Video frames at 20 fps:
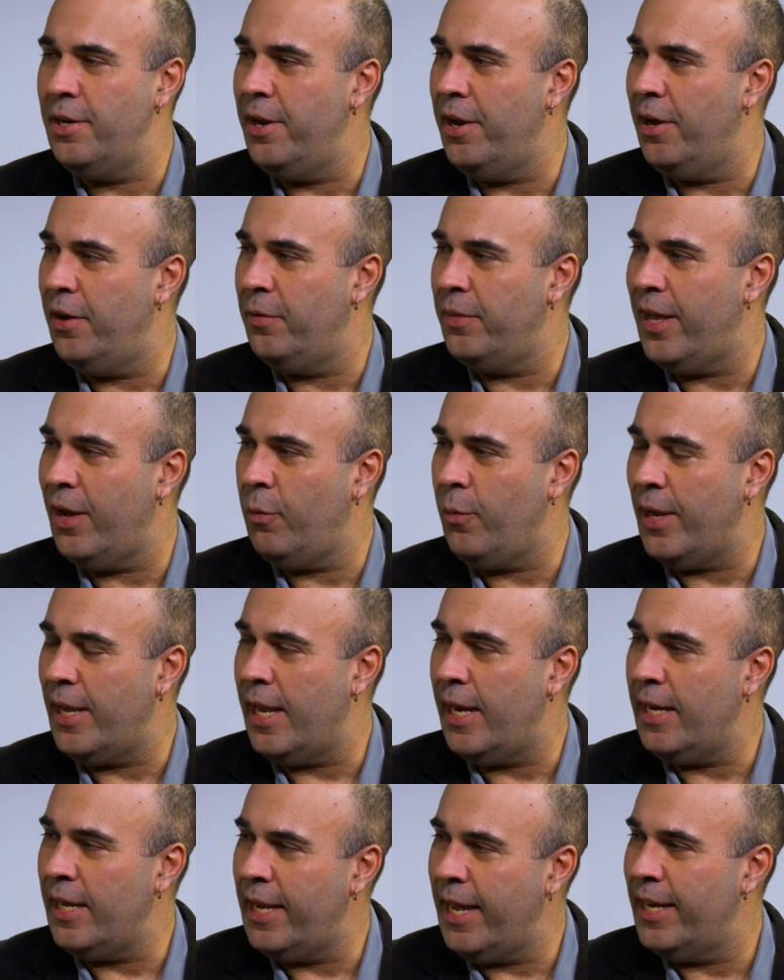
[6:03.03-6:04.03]
know that we
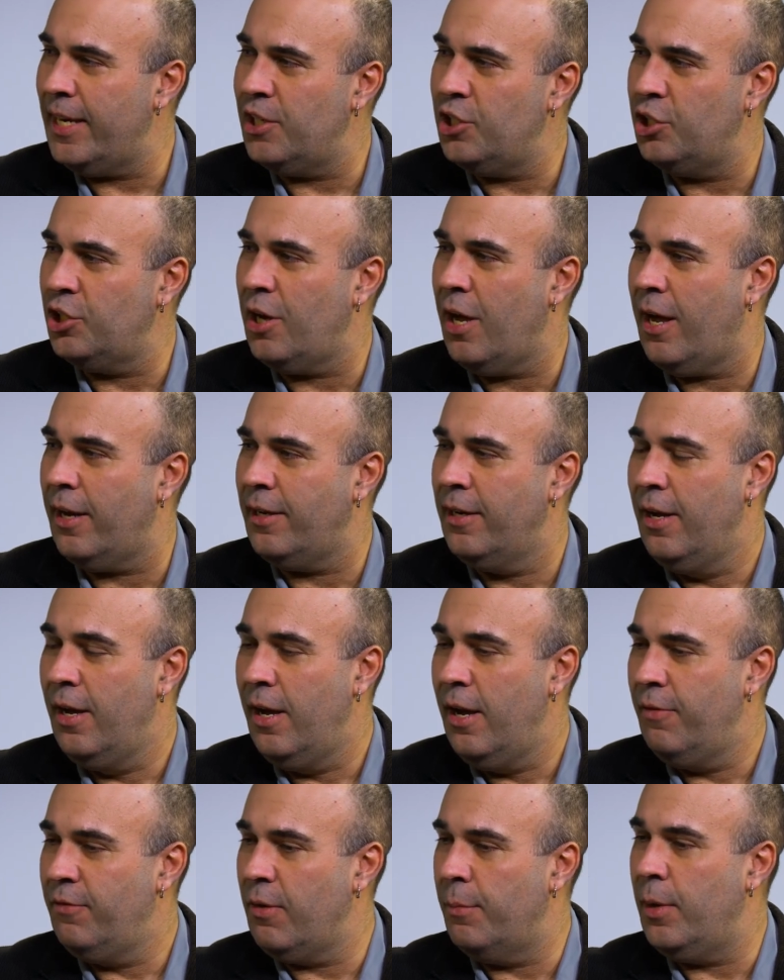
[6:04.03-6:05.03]
can get a shot
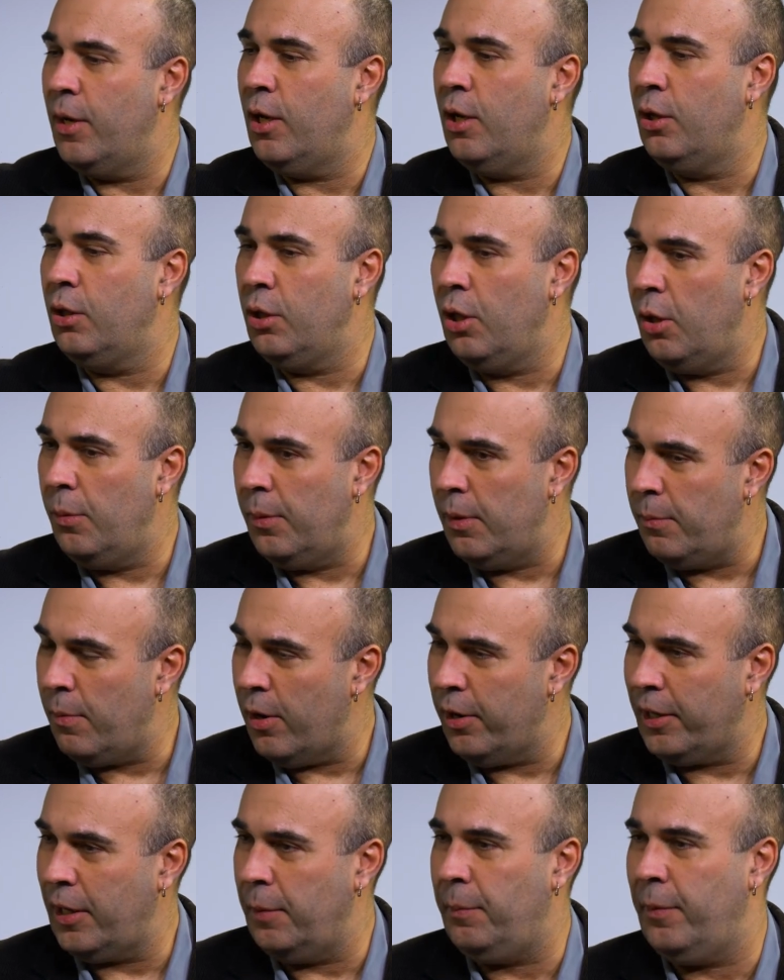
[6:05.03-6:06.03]
from a global
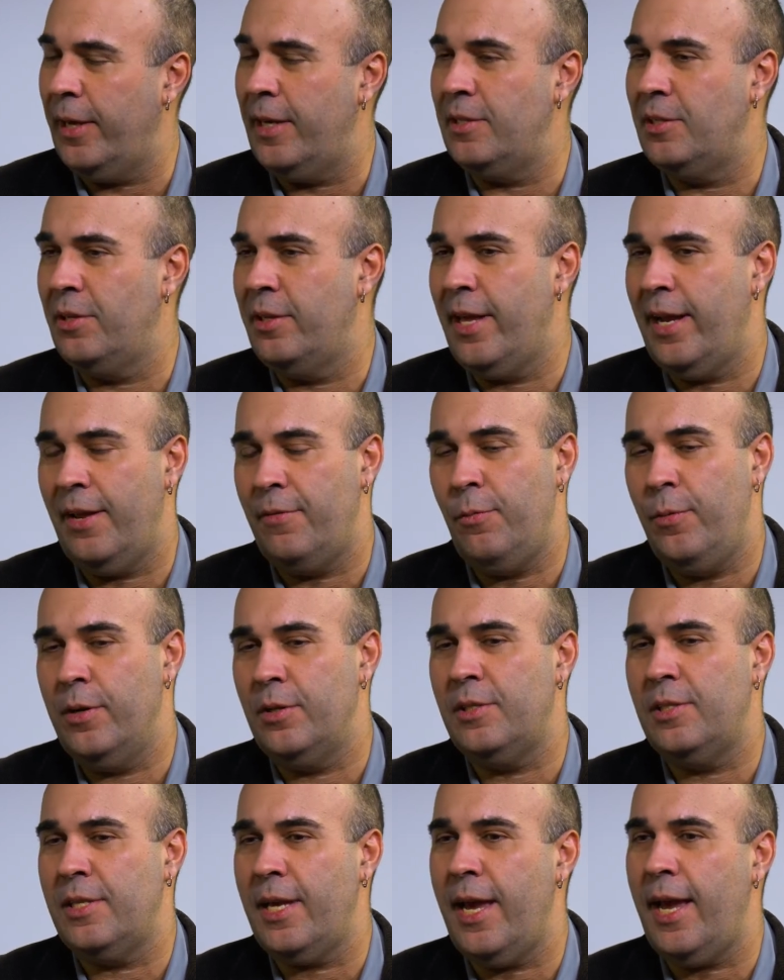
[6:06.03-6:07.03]
marketplace, so that if we're
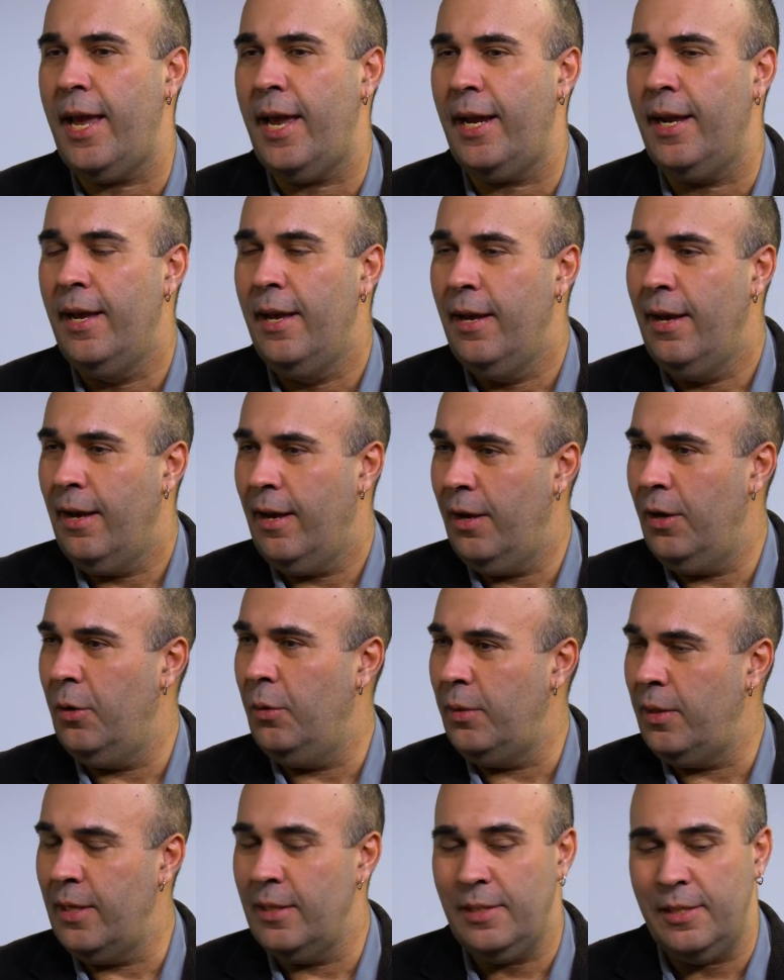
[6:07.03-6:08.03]
saying,
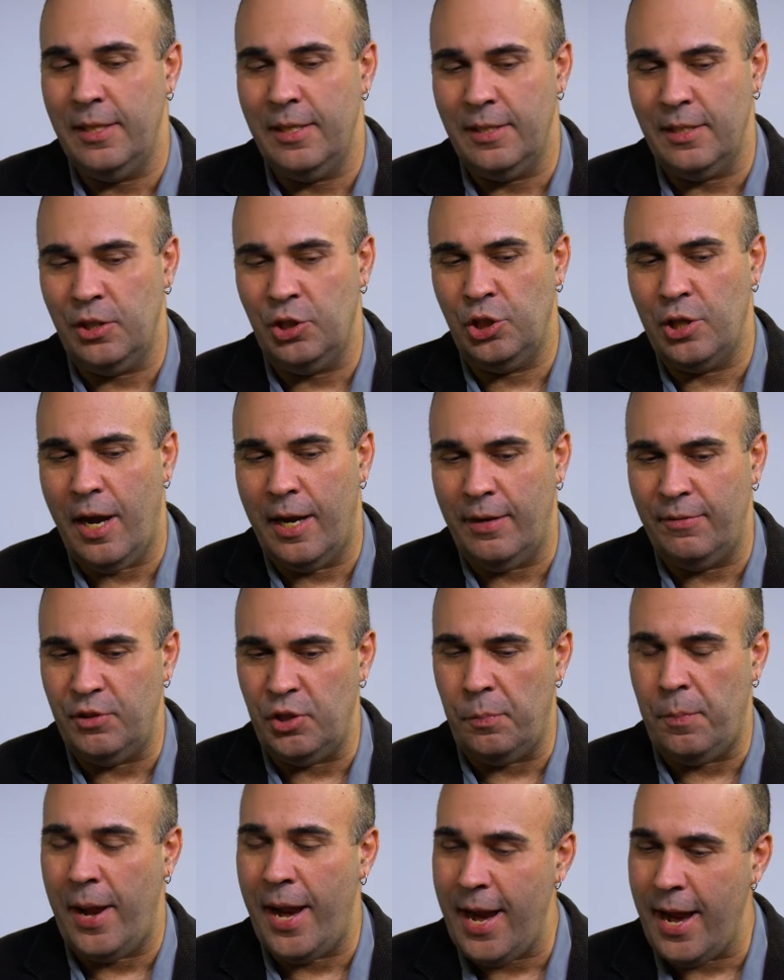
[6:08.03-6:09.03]
oh, this is a shot of
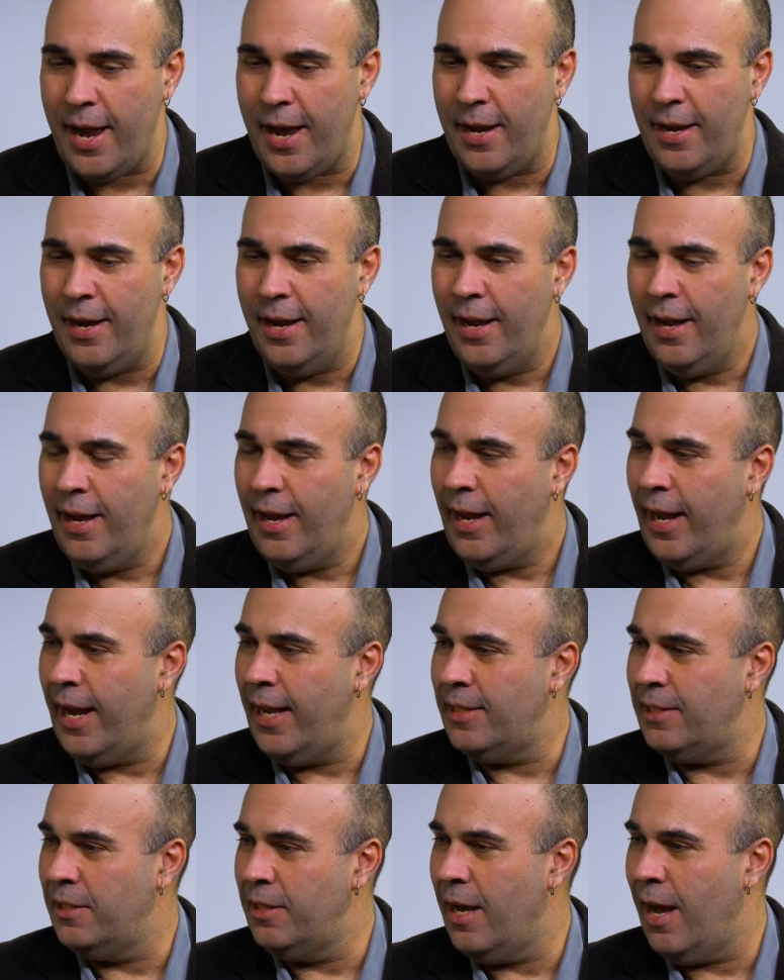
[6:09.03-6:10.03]
Japan,
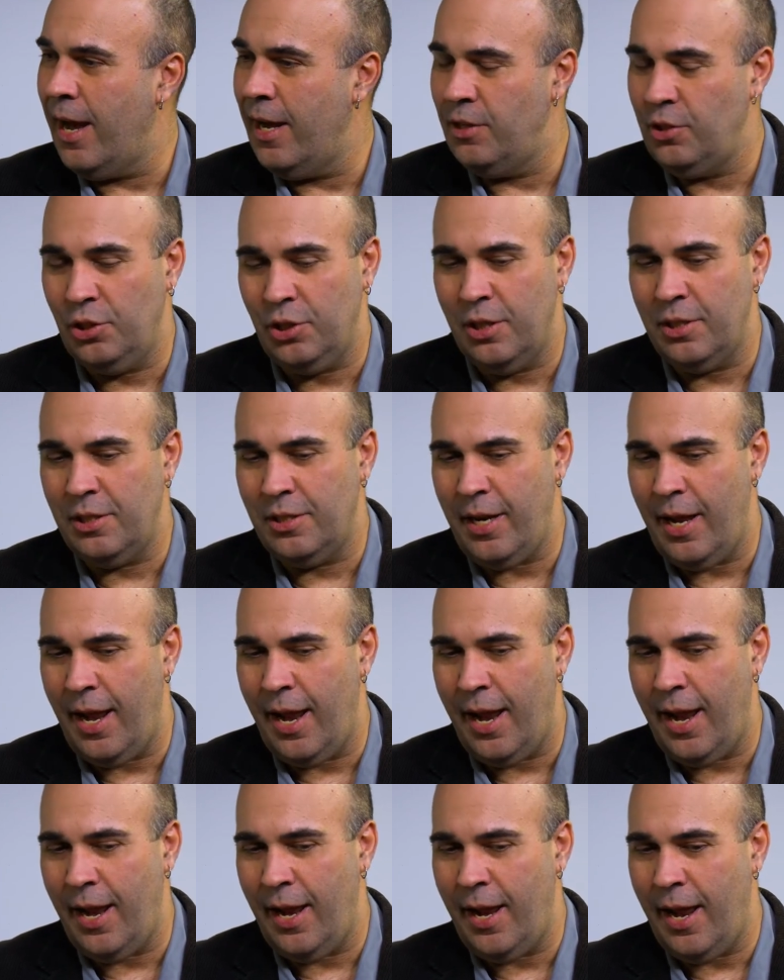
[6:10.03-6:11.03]
it's not just
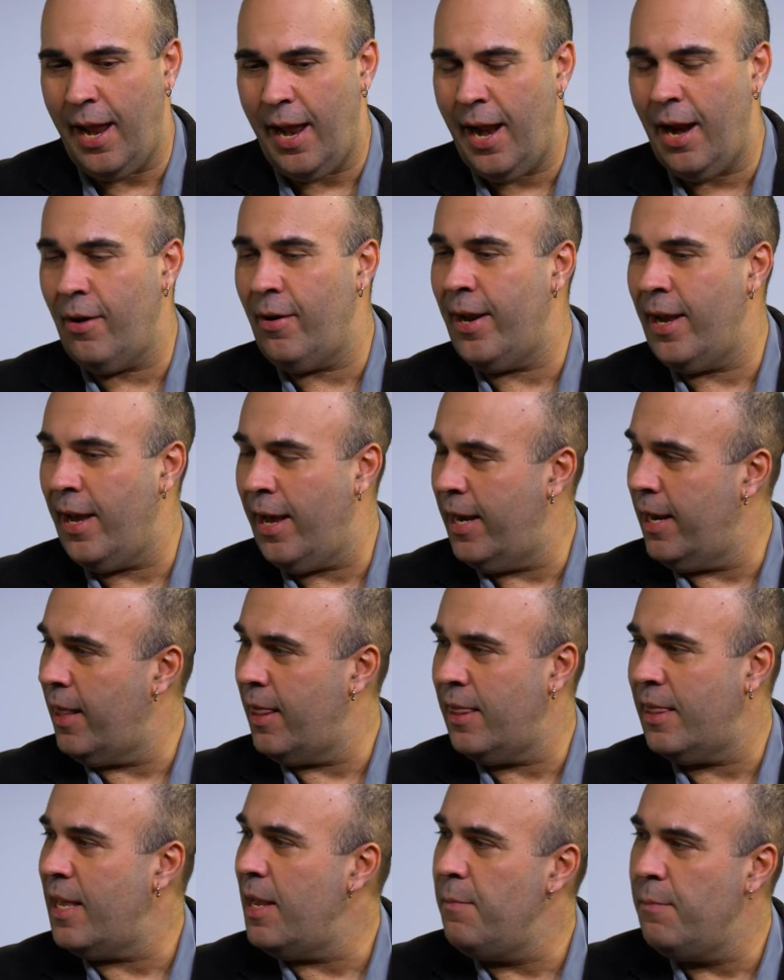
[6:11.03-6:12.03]
an area at a
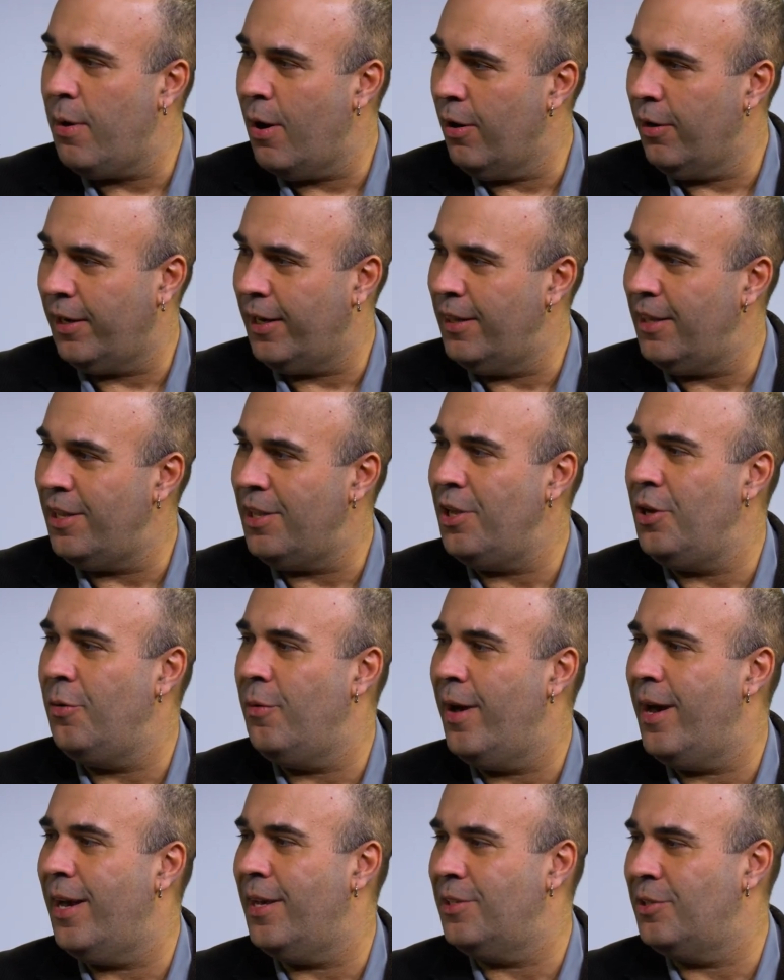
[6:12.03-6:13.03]
theme park in the
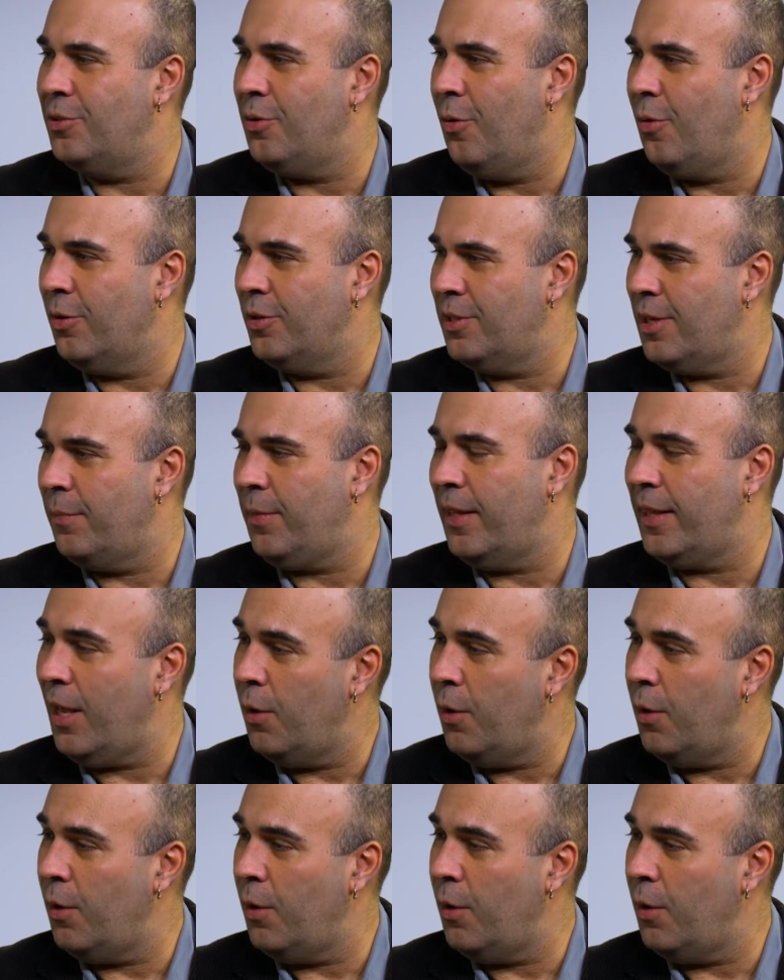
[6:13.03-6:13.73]
US or something.